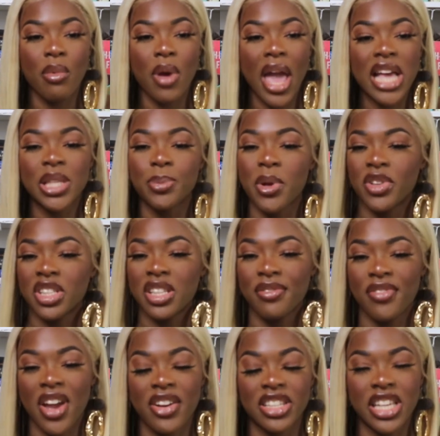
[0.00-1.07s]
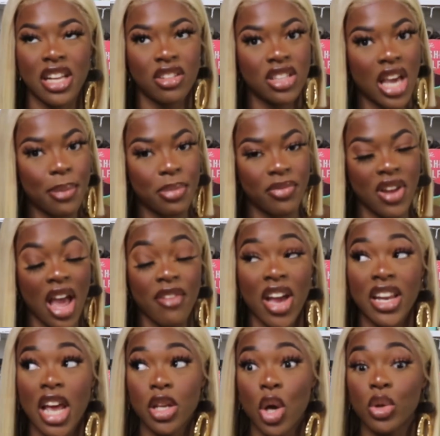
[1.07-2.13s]
experiencing fairy tale type of love.
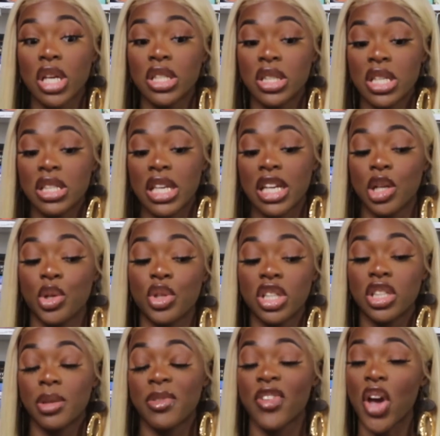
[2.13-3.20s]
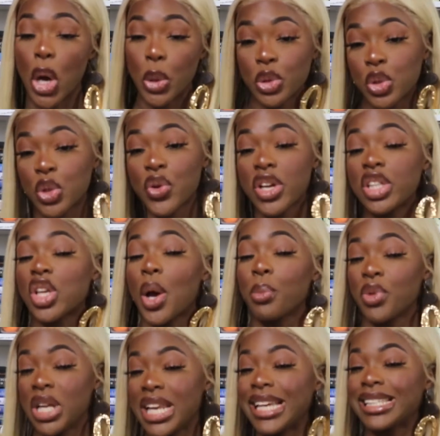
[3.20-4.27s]
And I know that she's included some of her own stories, so I'm
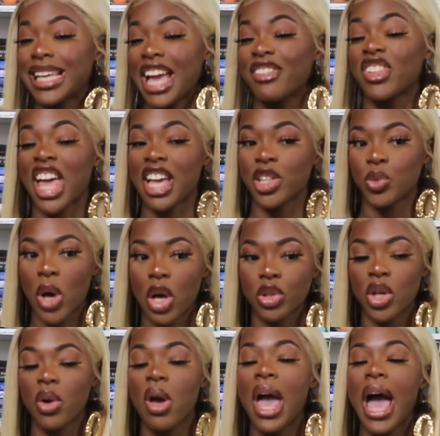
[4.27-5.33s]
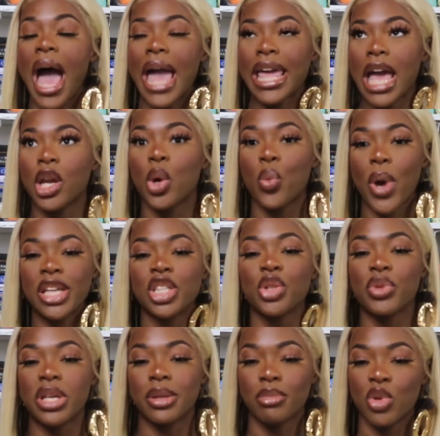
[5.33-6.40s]
really excited for that as well. So I cannot wait to
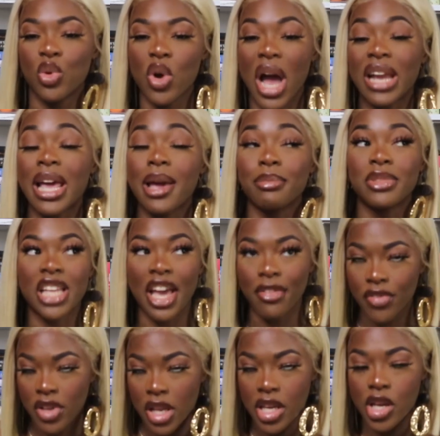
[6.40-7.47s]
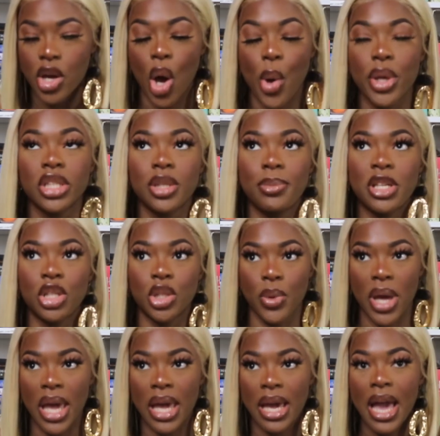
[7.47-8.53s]
read more, and I'm definitely going to be
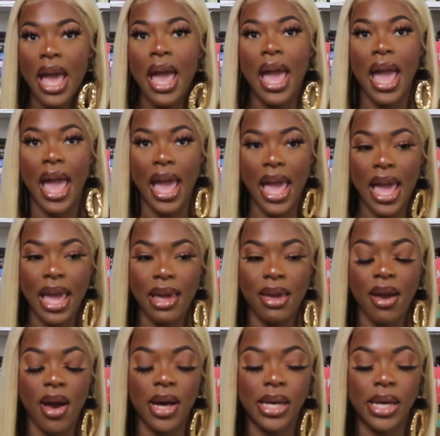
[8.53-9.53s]
doing a